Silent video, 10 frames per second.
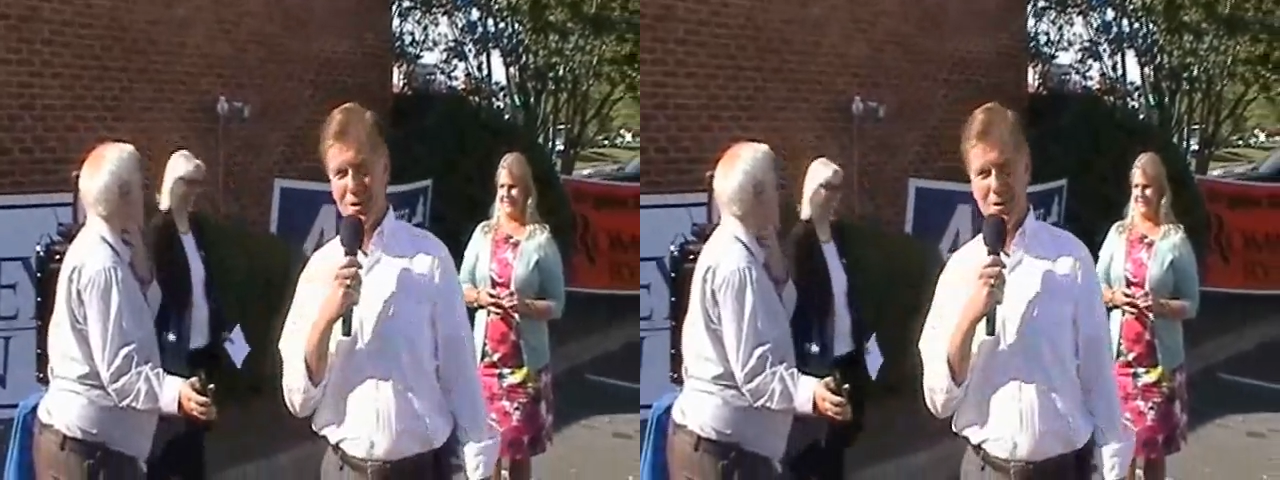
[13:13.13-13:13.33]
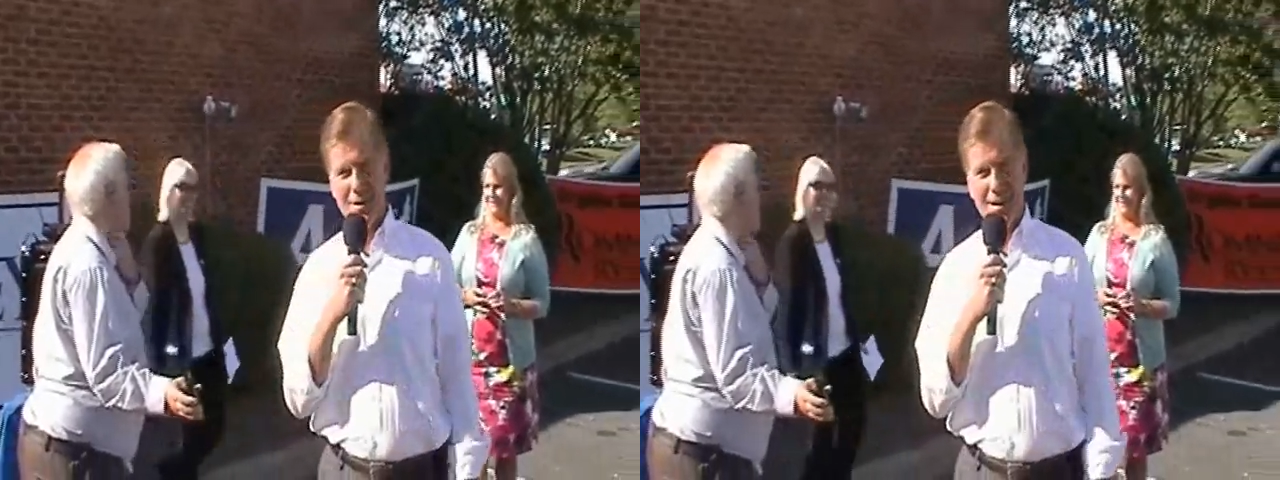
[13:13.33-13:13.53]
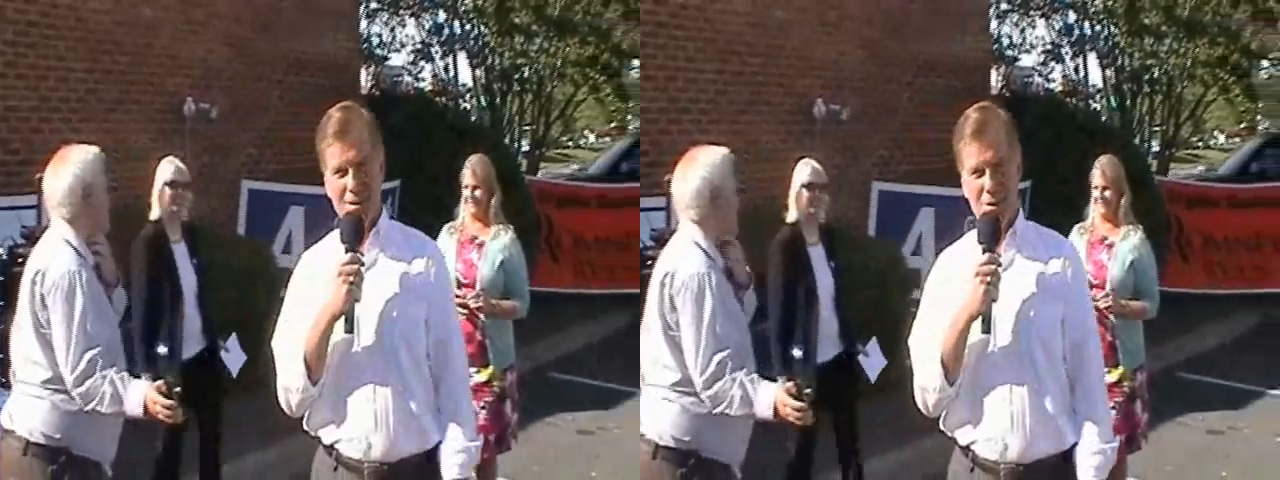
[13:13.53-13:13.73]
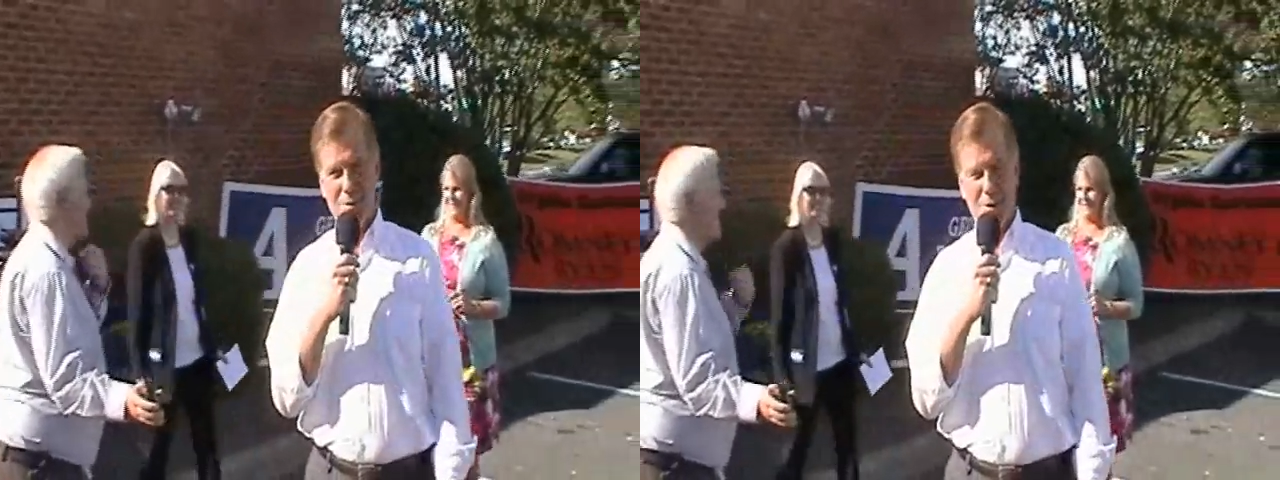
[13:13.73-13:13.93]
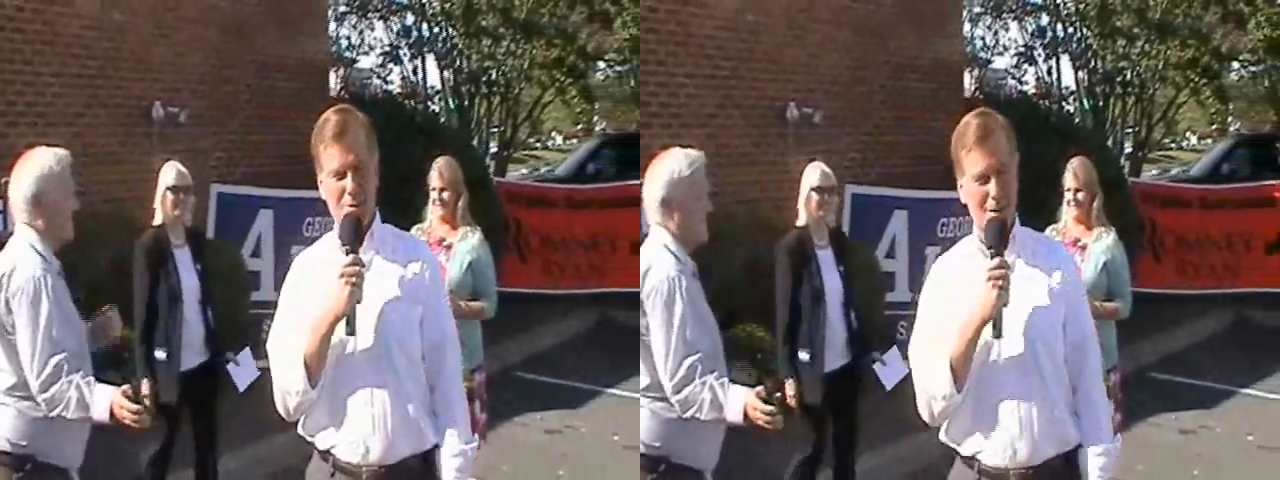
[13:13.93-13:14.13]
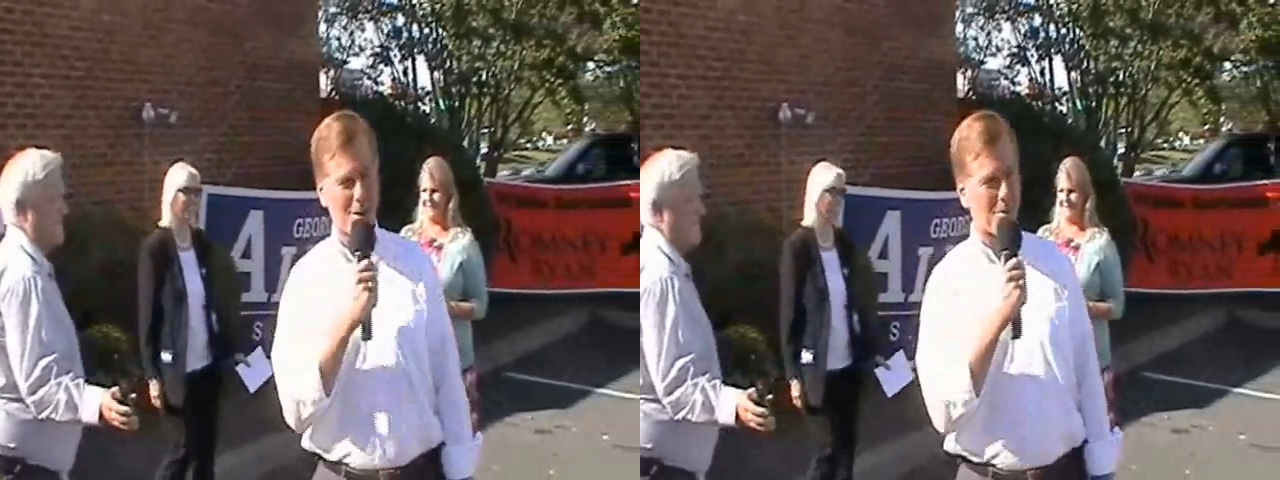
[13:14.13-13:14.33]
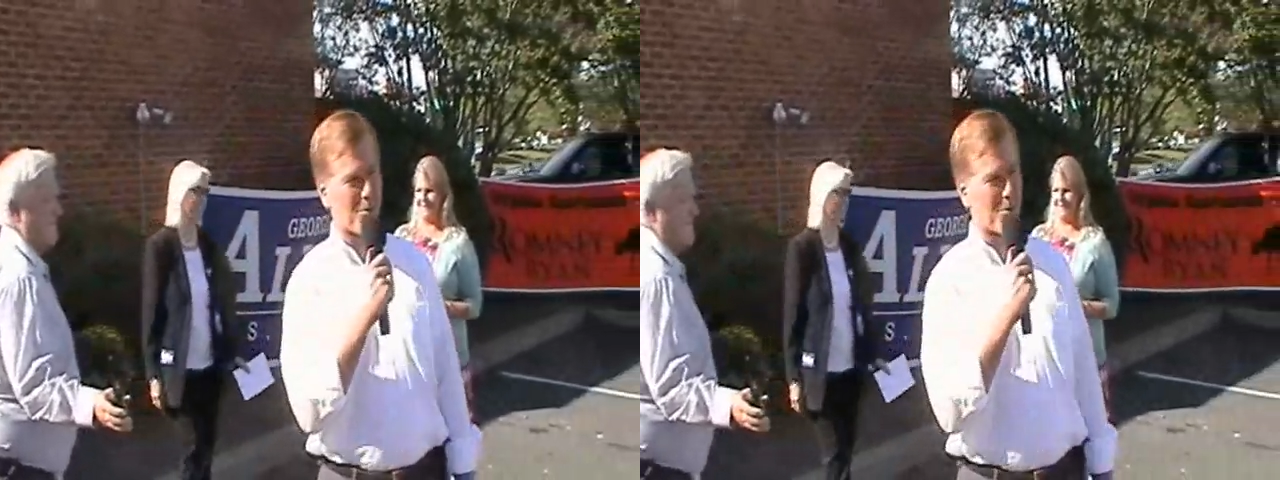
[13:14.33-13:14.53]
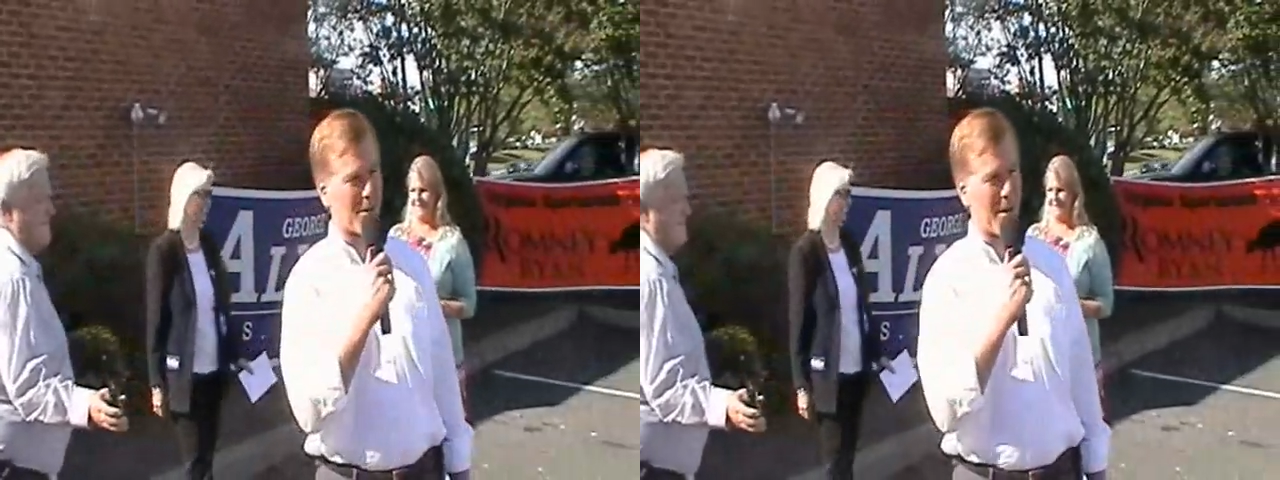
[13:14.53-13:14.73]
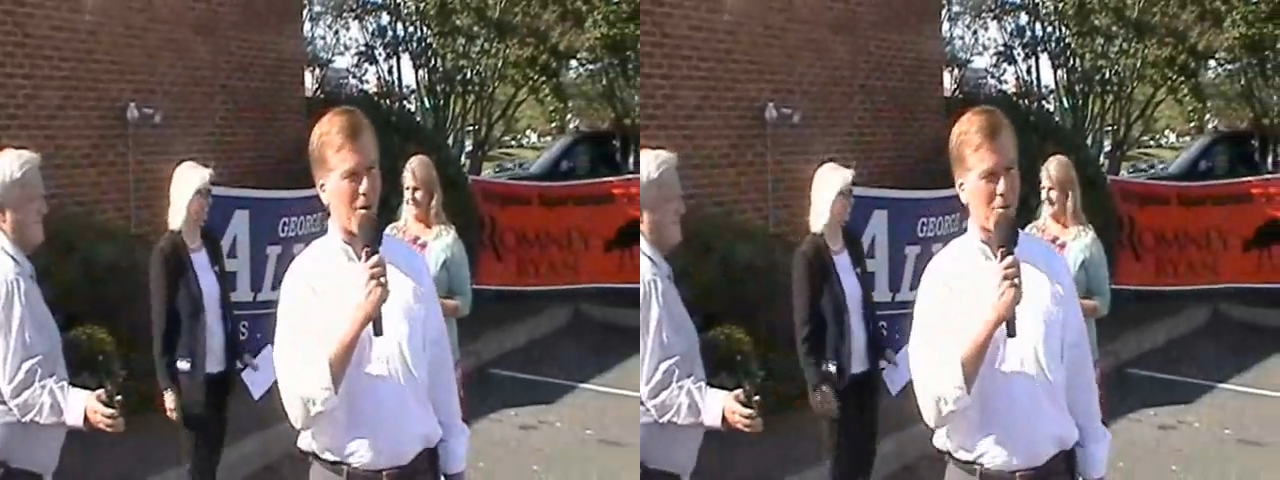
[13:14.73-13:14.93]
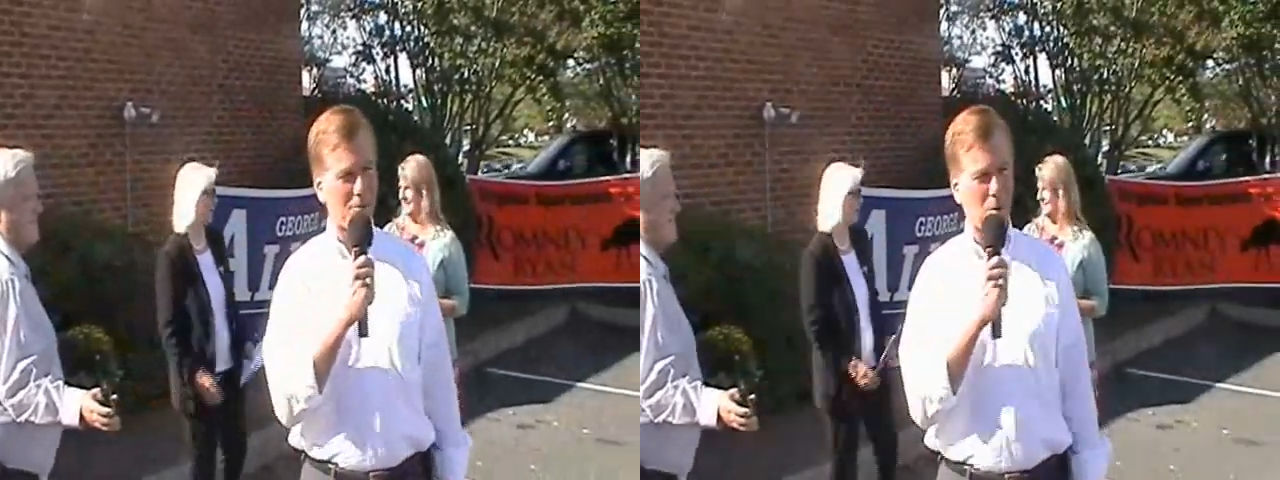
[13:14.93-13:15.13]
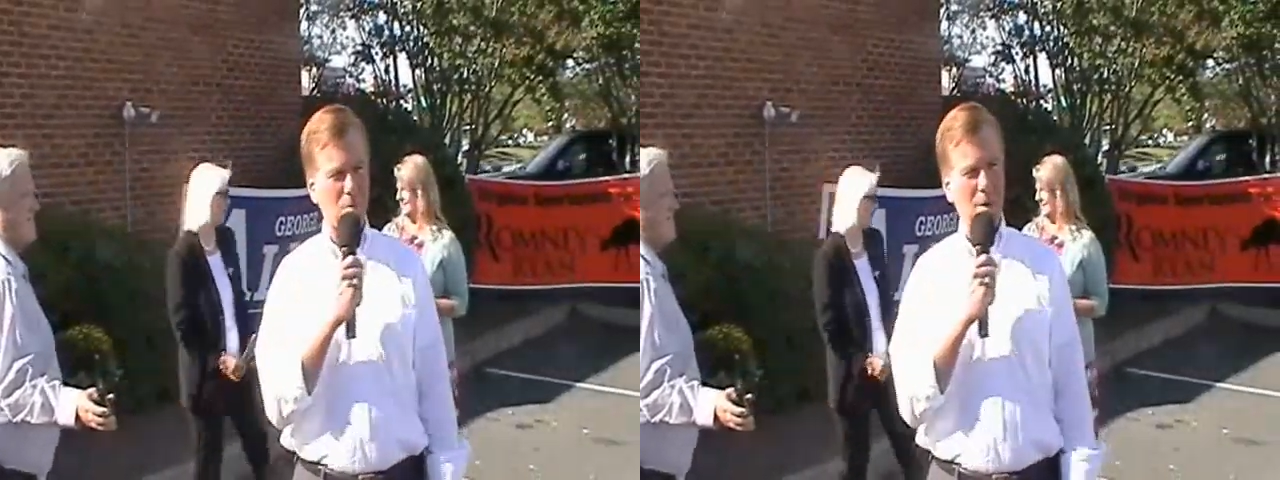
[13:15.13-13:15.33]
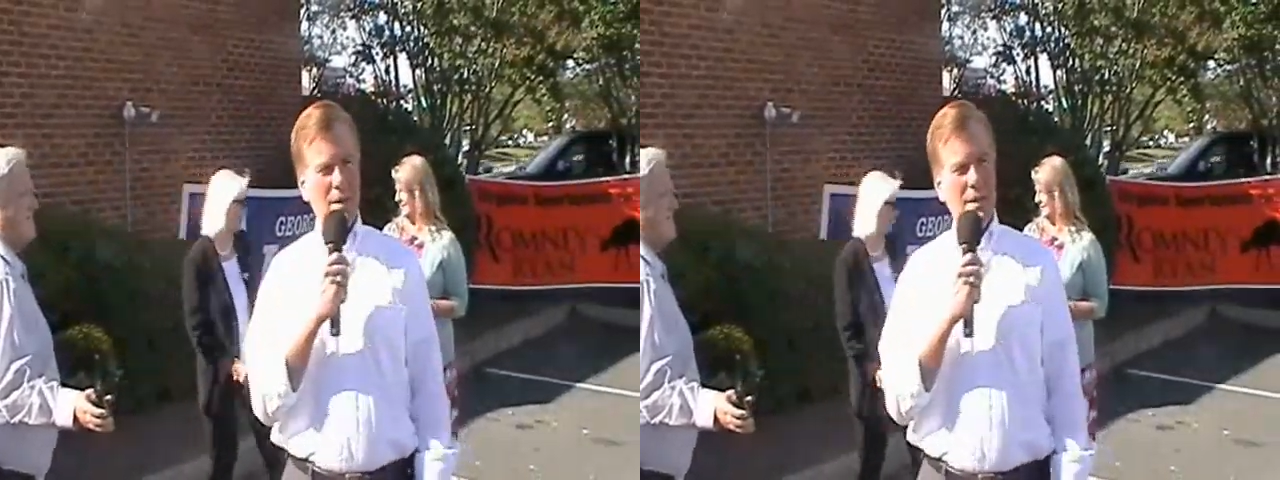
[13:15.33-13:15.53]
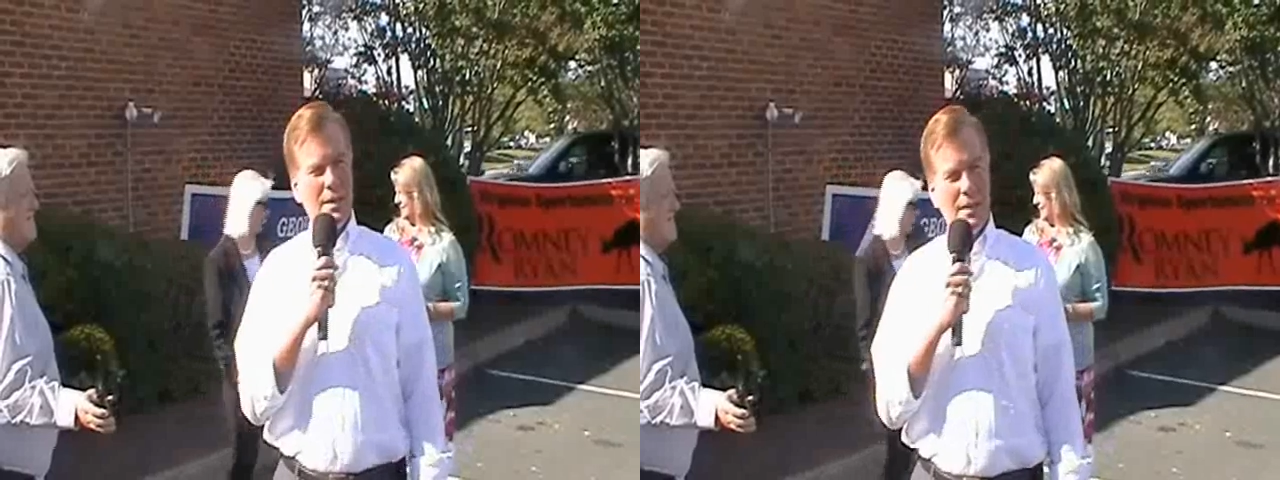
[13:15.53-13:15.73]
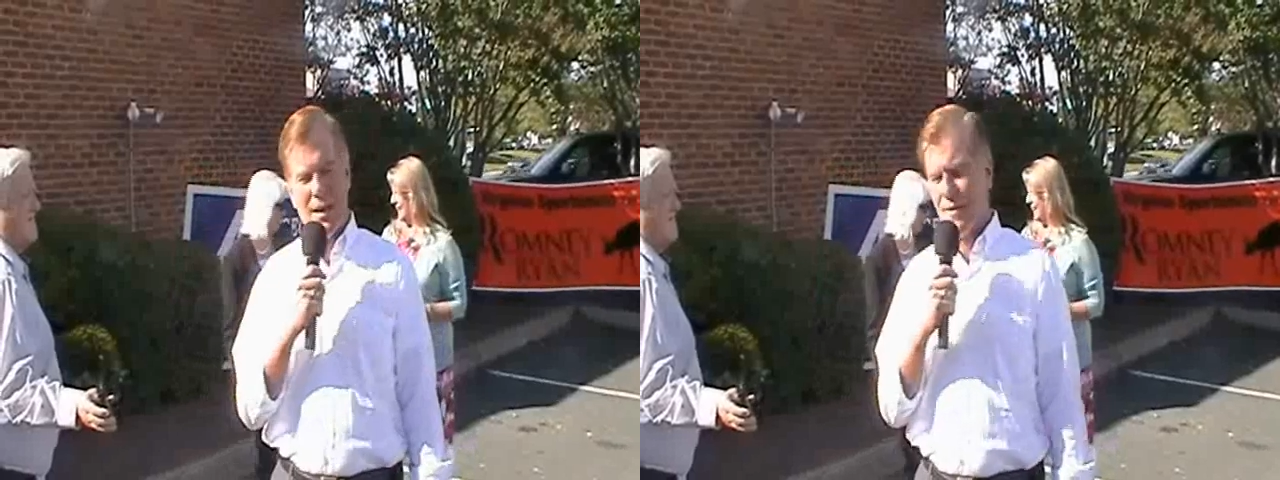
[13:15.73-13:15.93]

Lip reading: and I know they're rooting hard for them.